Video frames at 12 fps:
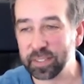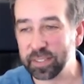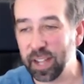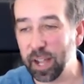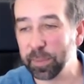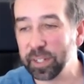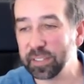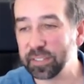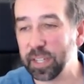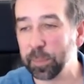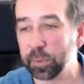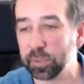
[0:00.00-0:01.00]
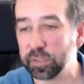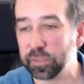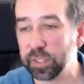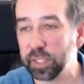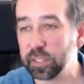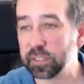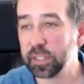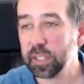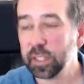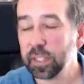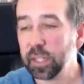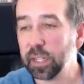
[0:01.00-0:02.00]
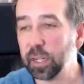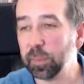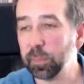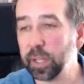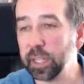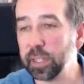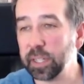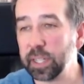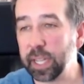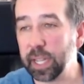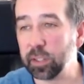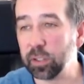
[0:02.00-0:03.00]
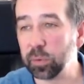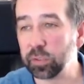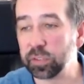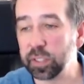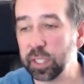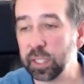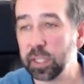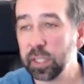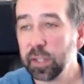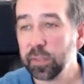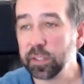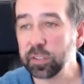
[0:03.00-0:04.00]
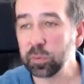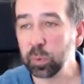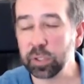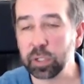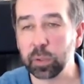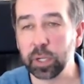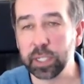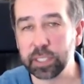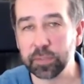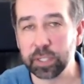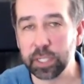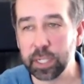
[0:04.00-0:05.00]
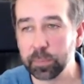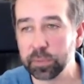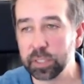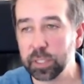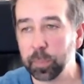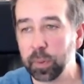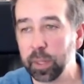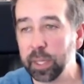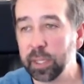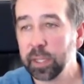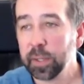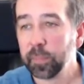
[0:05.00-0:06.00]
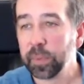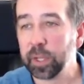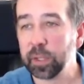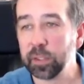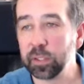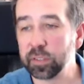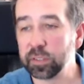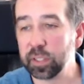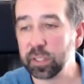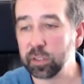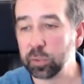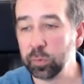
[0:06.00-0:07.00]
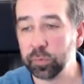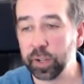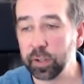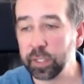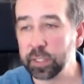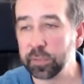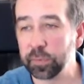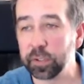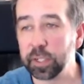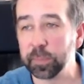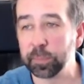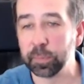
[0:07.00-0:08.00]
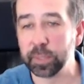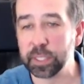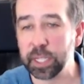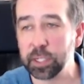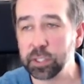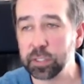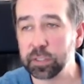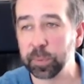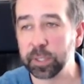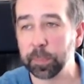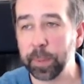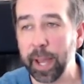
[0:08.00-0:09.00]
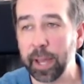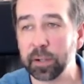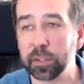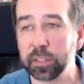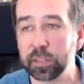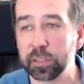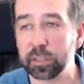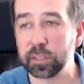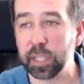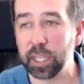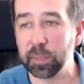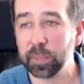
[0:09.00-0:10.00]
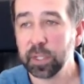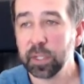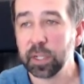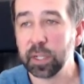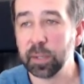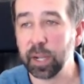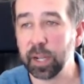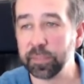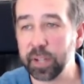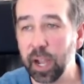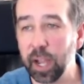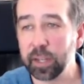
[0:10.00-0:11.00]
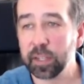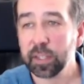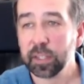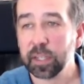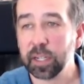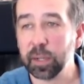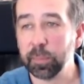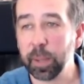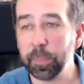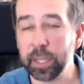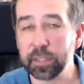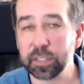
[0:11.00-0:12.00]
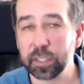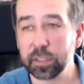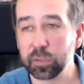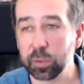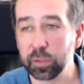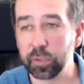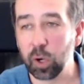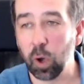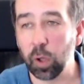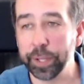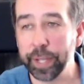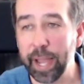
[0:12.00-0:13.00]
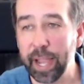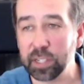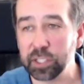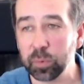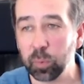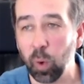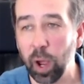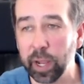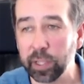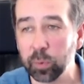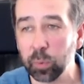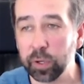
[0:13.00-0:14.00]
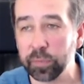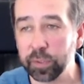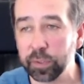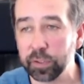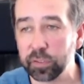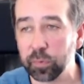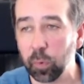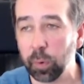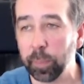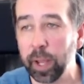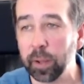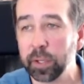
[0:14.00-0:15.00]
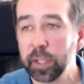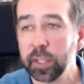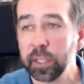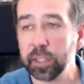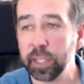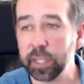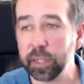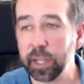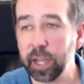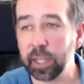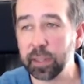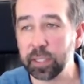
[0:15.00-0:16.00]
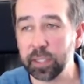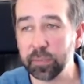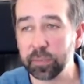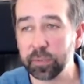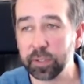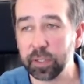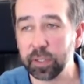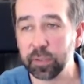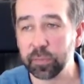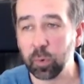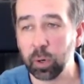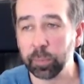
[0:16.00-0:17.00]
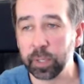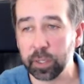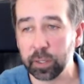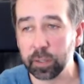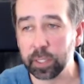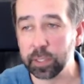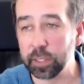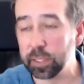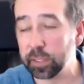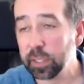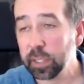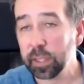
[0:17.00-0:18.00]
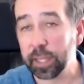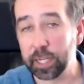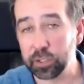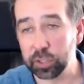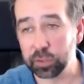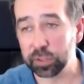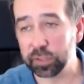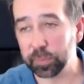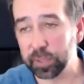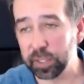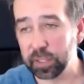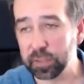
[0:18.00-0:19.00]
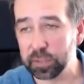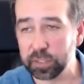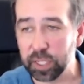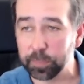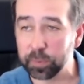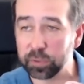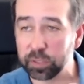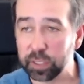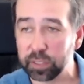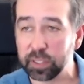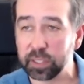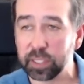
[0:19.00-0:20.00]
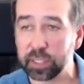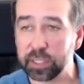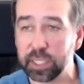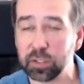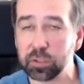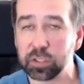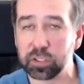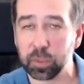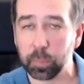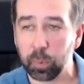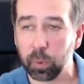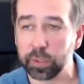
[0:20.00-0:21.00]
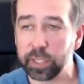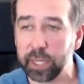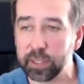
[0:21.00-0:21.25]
common examples of this. And again, you'll see this is where the creativity comes into play. You can see two very different implementations, but the pattern is the same. I've got my basic sort of call to action, why you want to fill this form out, and then I leave the form here. And then, like I showed you in some of the other examples, you can then continue to support